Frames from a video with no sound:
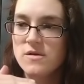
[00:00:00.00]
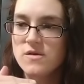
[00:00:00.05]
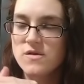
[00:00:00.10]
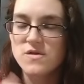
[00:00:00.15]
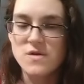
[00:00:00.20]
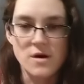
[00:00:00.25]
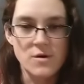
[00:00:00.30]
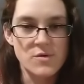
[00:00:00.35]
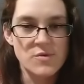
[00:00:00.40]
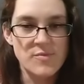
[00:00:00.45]

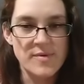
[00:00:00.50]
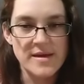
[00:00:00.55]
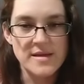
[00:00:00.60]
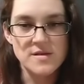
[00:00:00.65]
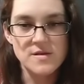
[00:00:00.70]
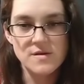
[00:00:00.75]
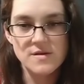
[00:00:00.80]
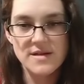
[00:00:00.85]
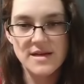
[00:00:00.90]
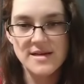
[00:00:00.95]
Start with
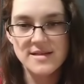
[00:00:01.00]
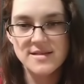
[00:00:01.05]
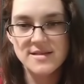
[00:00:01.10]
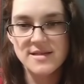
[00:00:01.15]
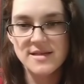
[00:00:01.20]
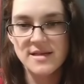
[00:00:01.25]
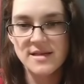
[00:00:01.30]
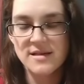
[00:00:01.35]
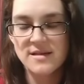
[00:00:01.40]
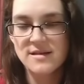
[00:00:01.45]
basal
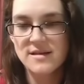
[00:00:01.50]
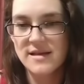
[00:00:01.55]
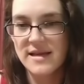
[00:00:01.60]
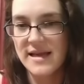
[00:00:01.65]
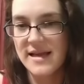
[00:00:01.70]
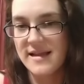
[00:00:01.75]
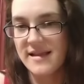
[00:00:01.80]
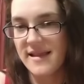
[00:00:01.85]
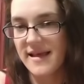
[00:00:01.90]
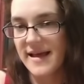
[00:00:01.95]
testing,
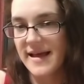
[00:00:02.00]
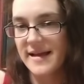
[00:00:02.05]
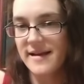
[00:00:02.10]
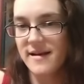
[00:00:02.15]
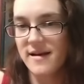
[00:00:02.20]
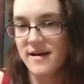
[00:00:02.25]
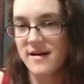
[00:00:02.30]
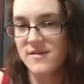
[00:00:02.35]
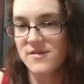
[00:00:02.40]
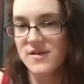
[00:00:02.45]
get that
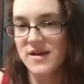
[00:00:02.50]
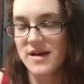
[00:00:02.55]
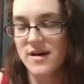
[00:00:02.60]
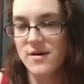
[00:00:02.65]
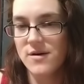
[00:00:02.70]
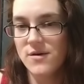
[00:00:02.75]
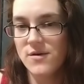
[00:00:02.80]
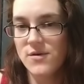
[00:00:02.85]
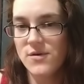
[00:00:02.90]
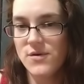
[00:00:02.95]
knocked
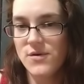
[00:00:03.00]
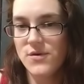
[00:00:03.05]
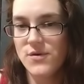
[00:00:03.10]
out,